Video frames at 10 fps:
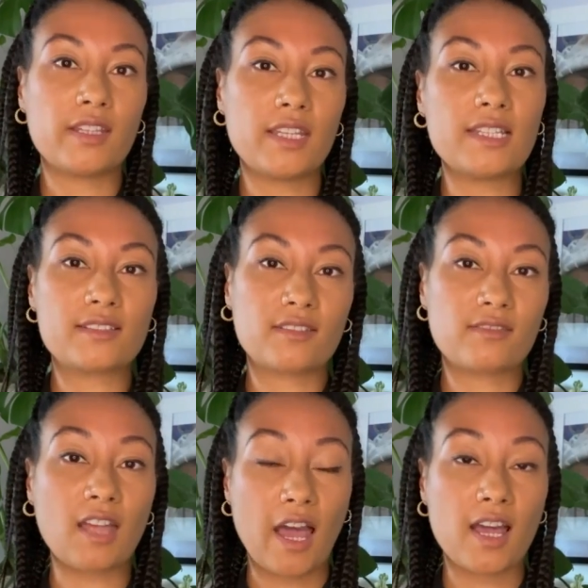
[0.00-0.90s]
Is
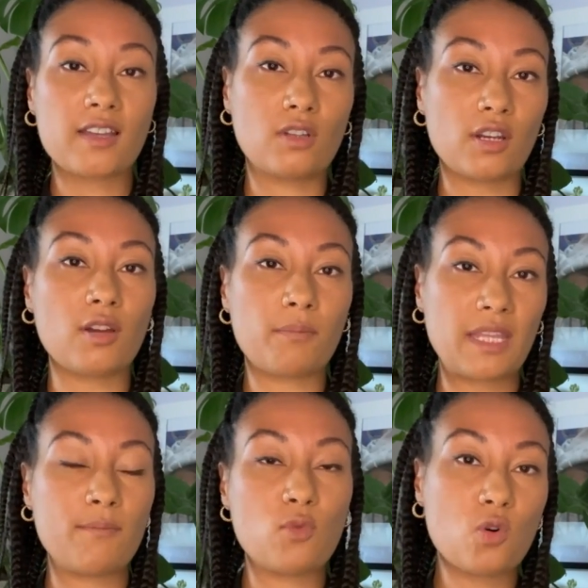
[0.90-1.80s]
that gonna be
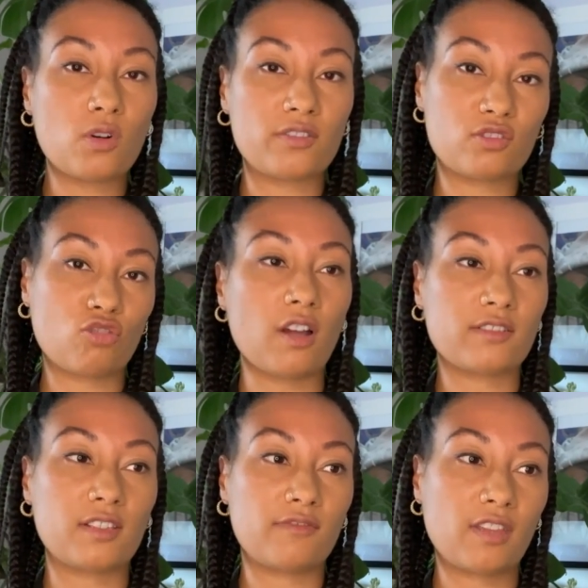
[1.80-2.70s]
more
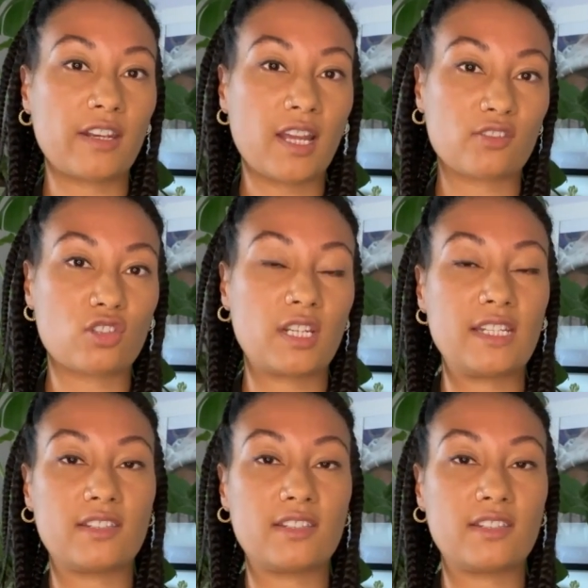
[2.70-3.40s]
constructive than actually